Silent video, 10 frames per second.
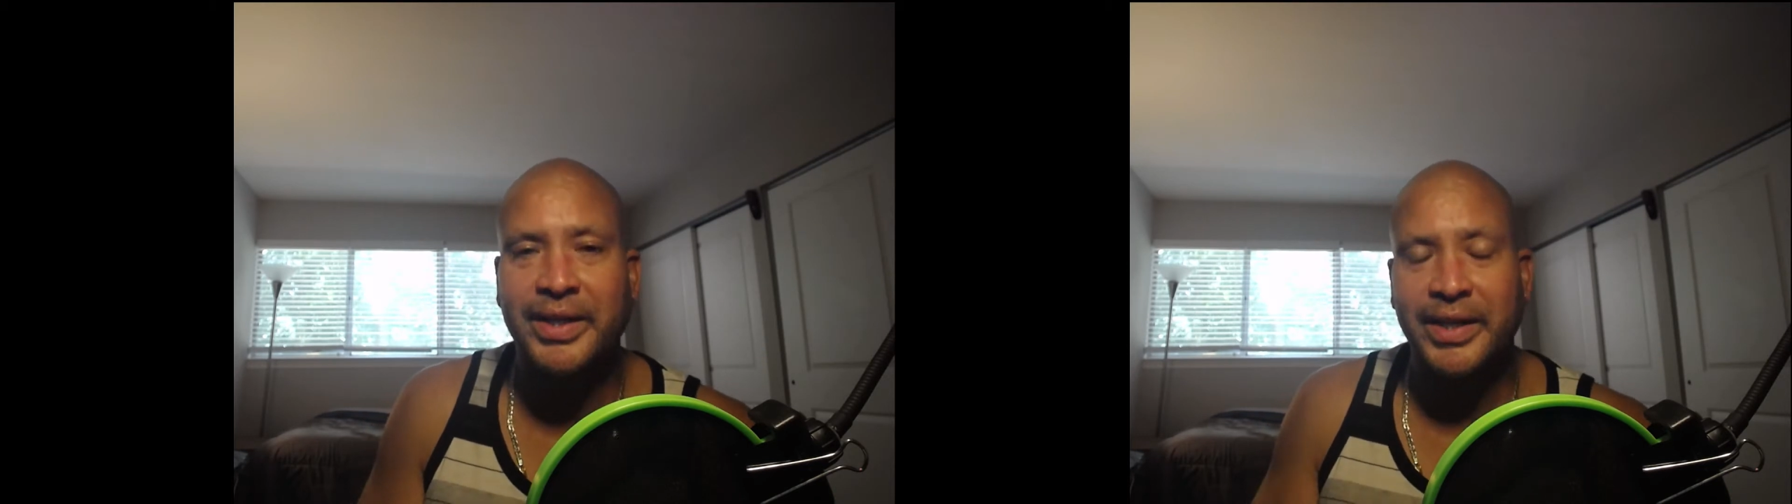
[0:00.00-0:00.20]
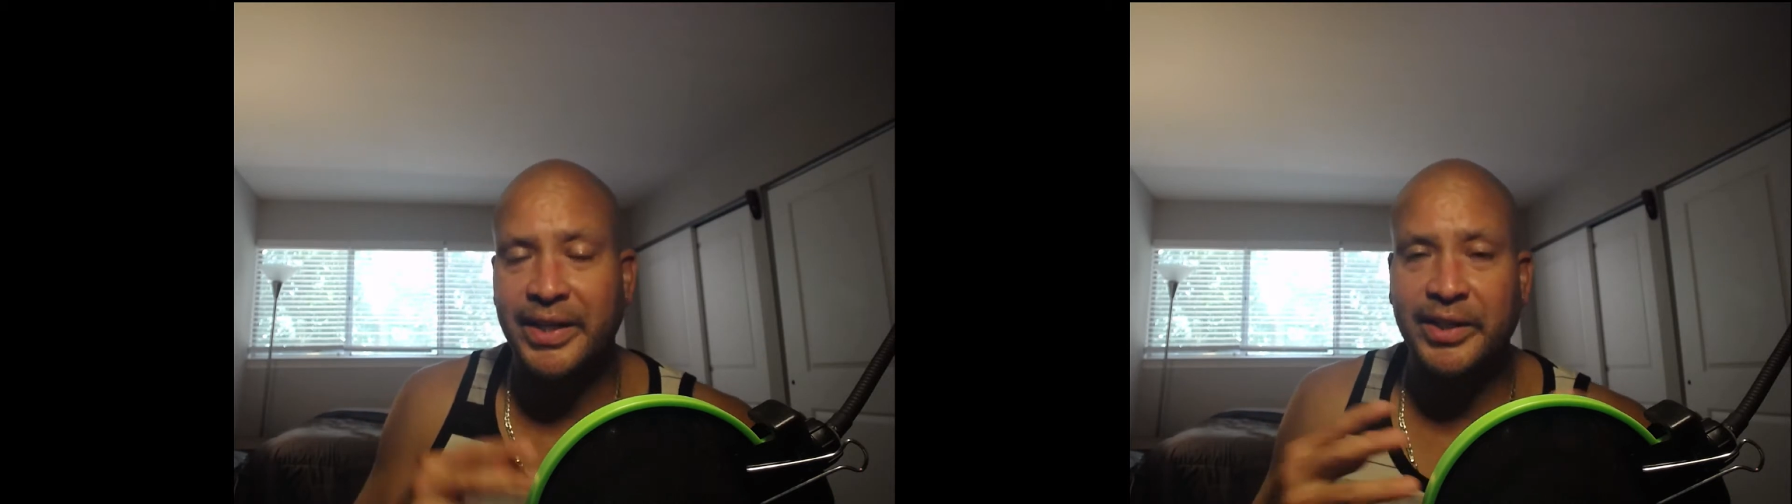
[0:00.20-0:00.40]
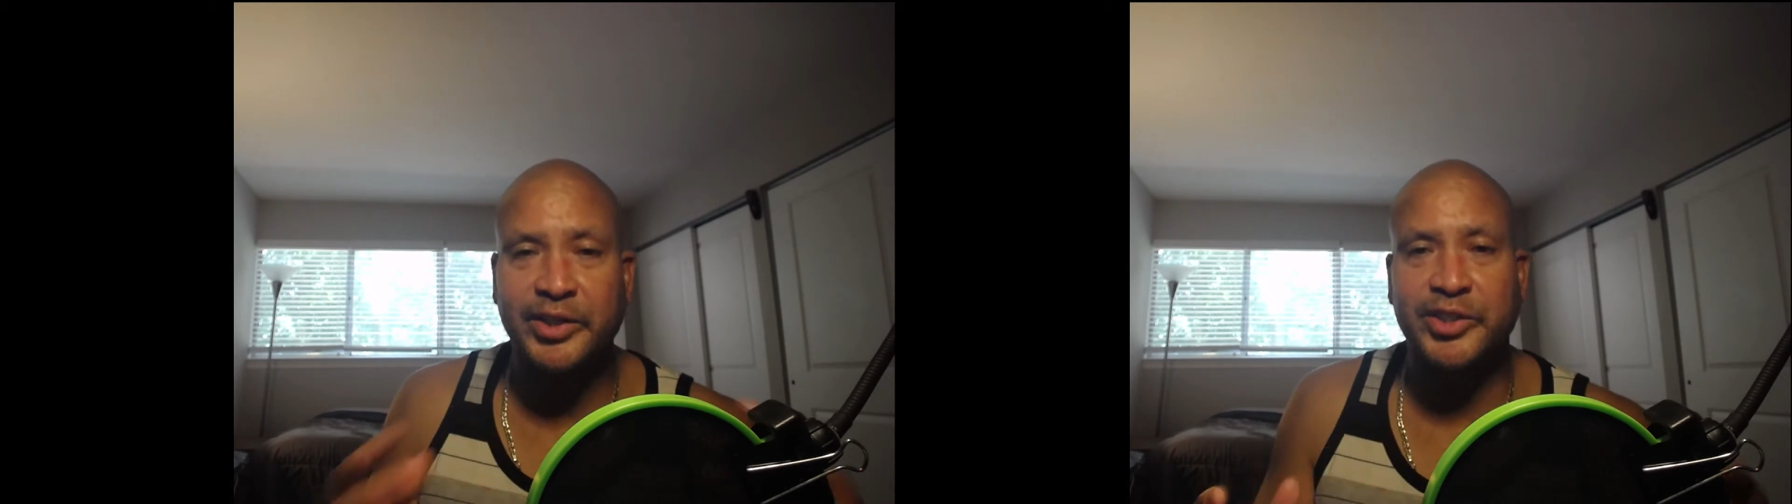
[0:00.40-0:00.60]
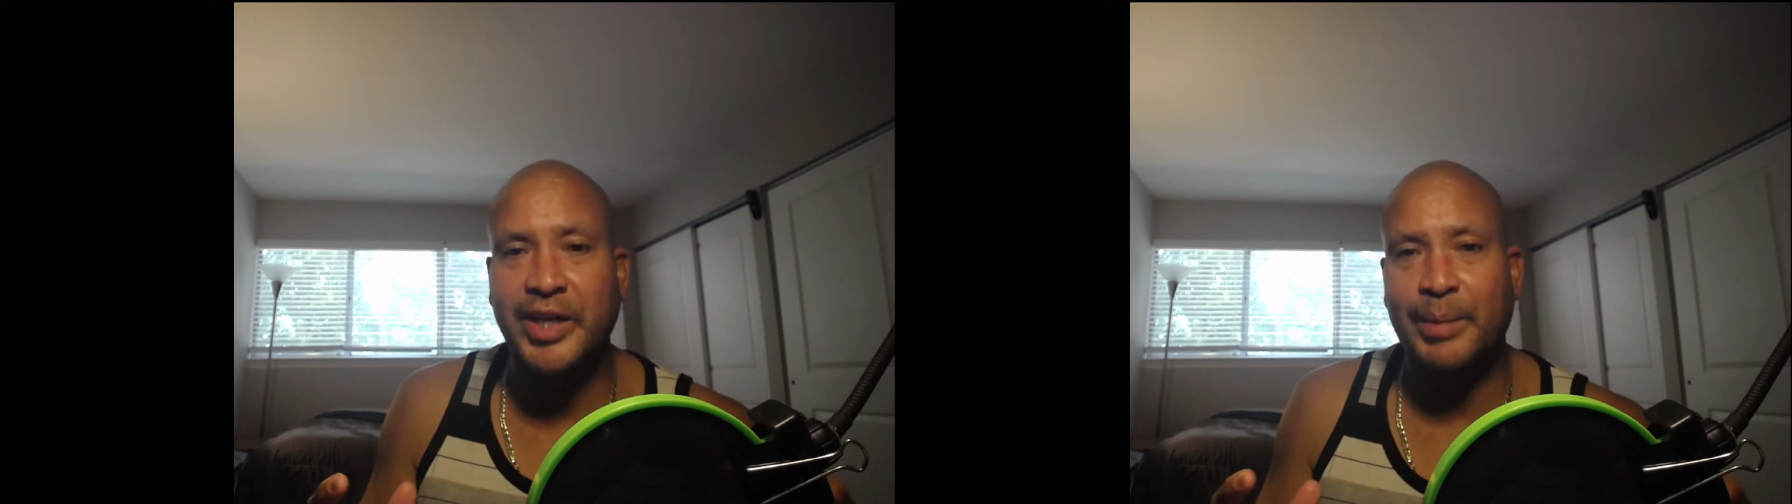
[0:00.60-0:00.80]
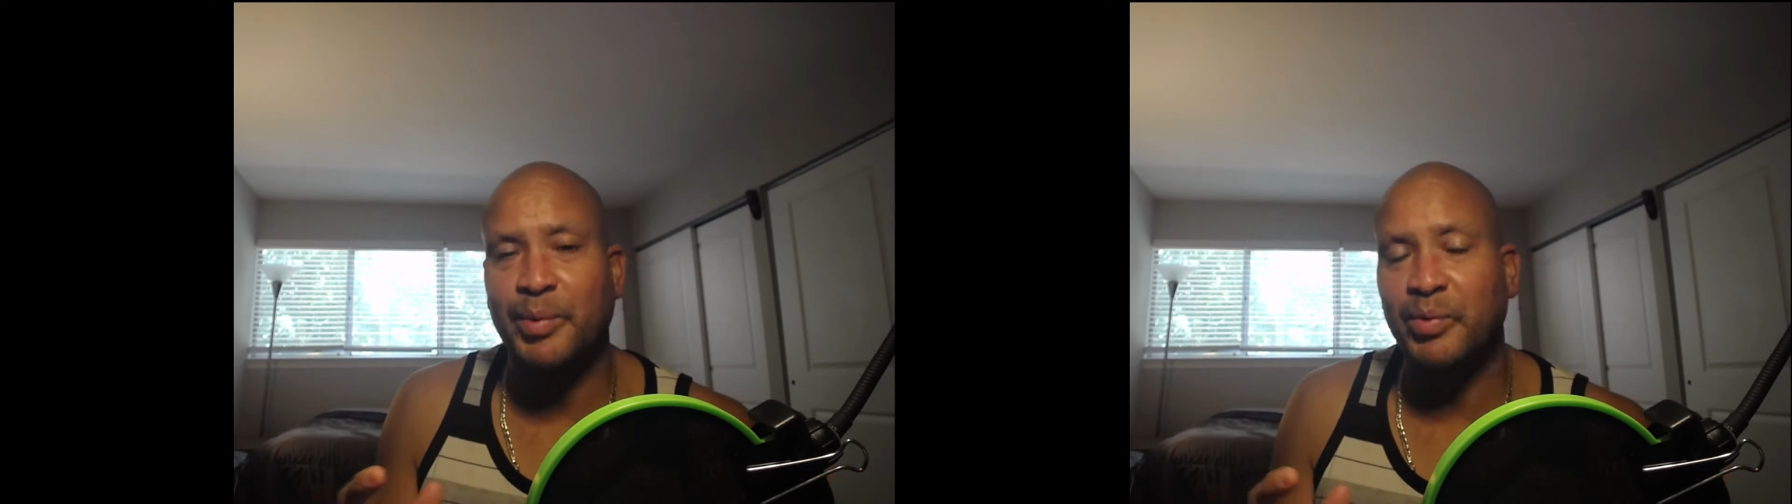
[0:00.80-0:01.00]
and you can
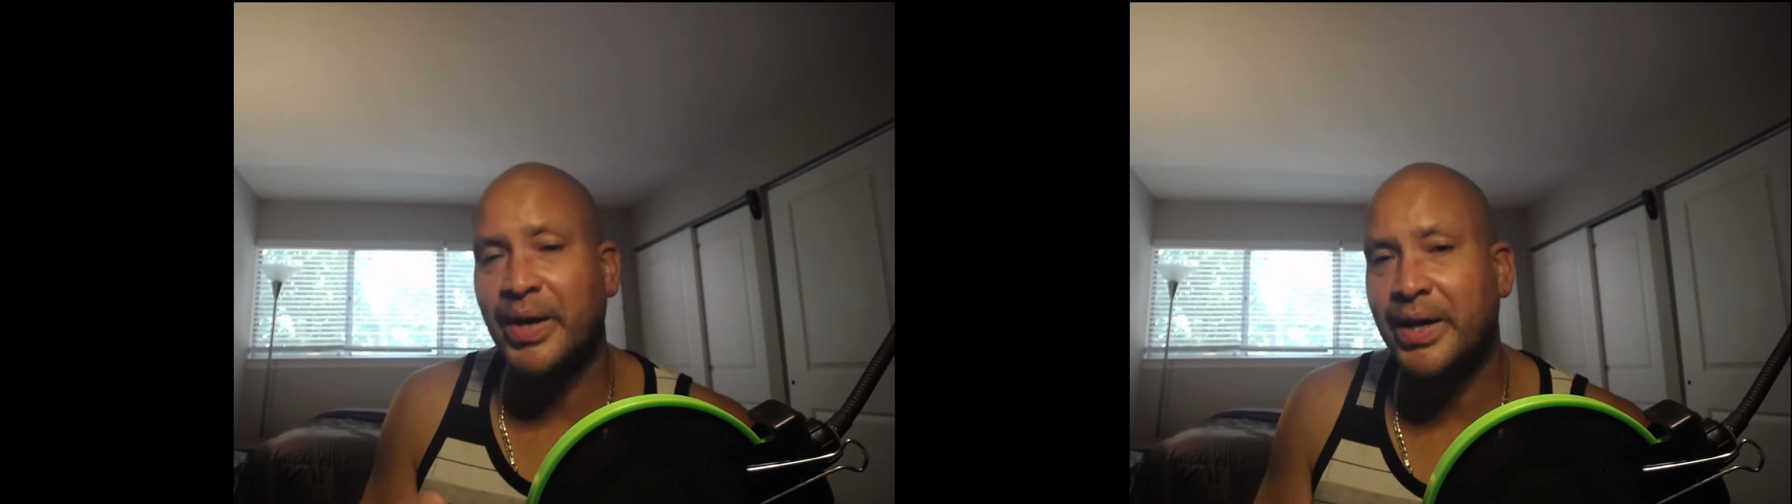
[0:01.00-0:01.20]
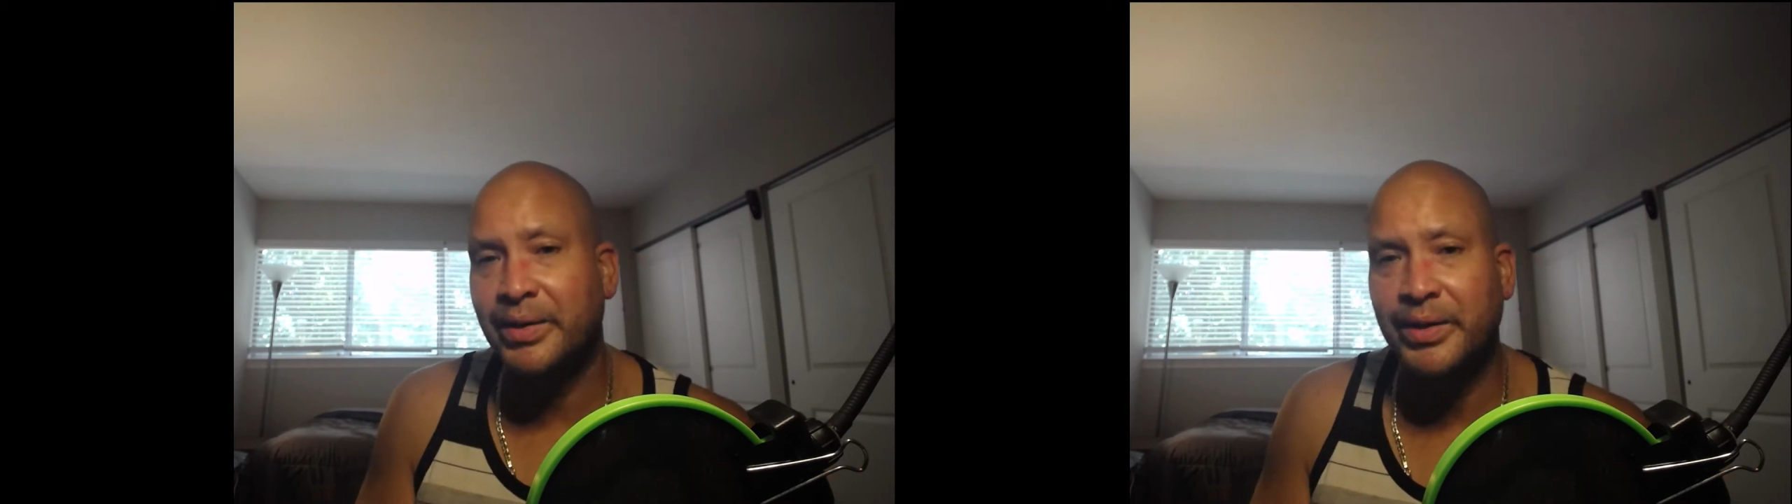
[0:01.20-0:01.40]
shop around.